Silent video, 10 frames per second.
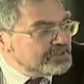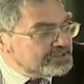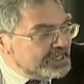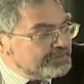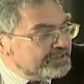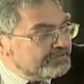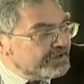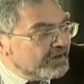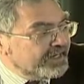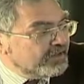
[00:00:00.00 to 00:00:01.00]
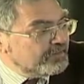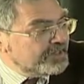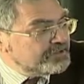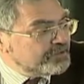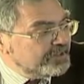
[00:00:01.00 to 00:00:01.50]
except in very
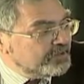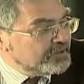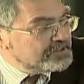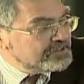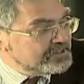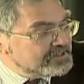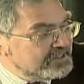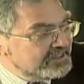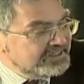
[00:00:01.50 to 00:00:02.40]
elementary courses,